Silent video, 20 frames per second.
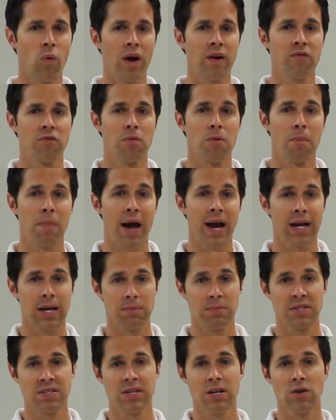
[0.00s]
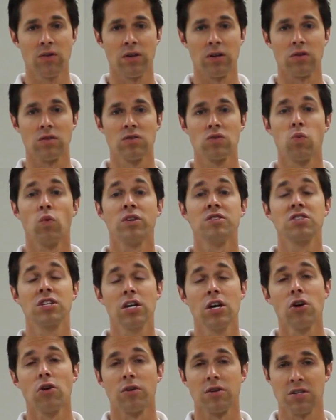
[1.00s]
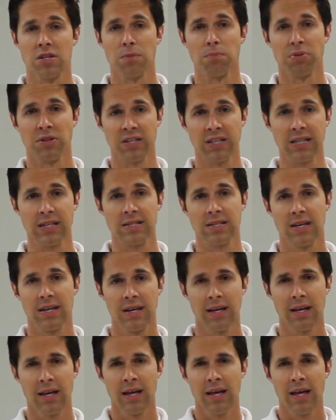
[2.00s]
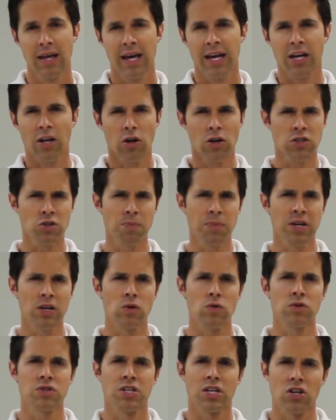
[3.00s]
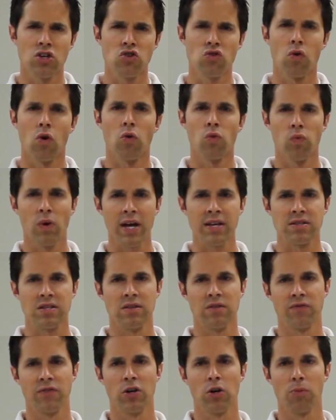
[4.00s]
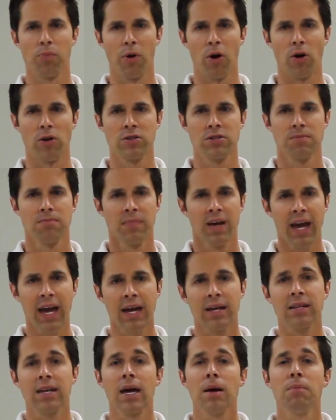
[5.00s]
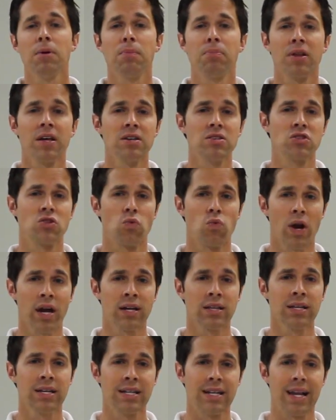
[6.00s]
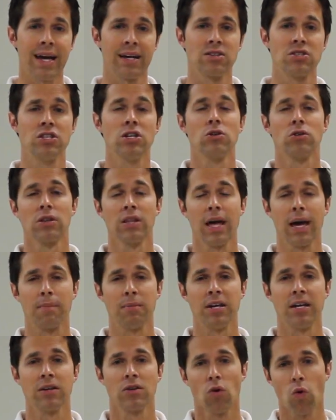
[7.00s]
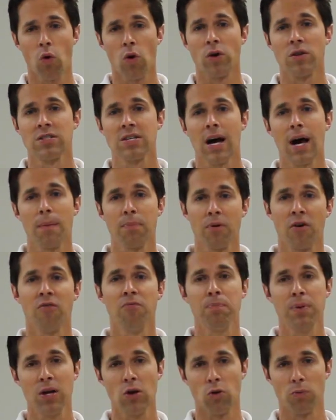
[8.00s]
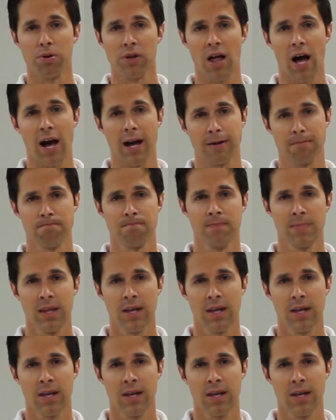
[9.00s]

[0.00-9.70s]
away from the bagging materials once cure is complete. It can also be used to control resin for your part and can be placed directly next to your laminate or on top of peel ply.